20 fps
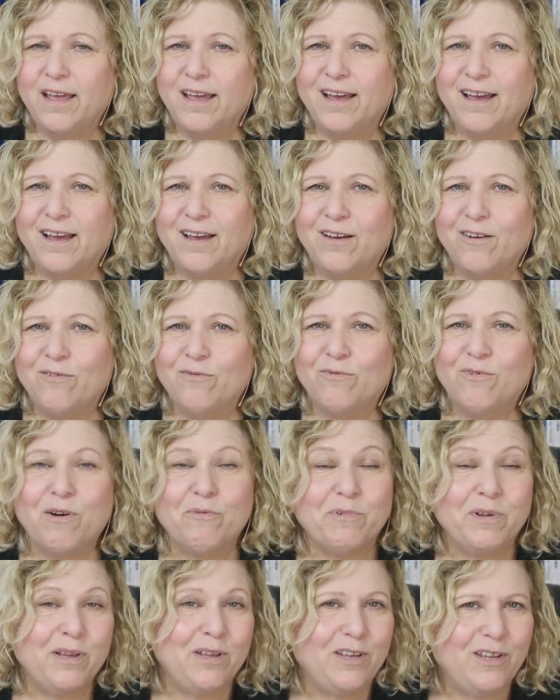
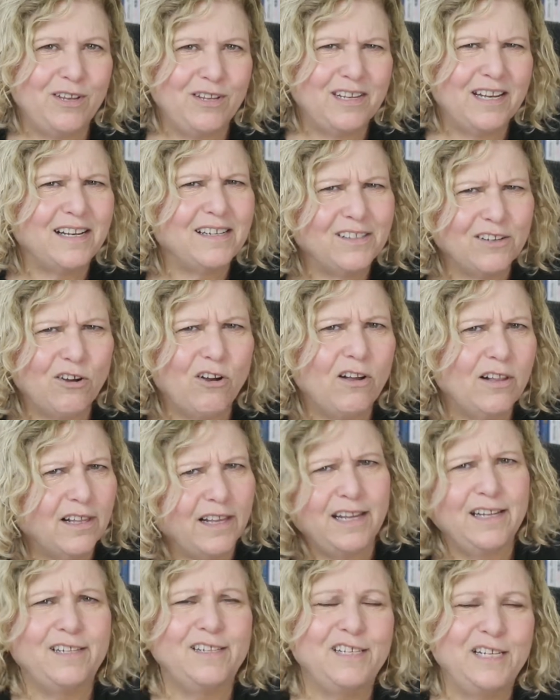what we tend to call
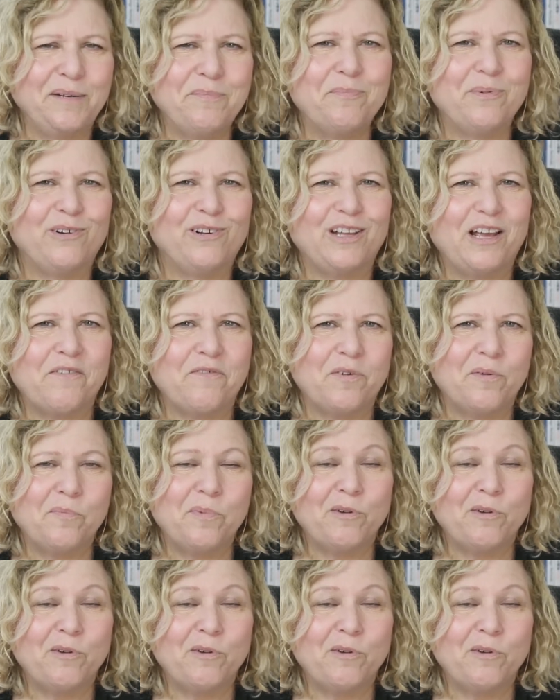a deeper level,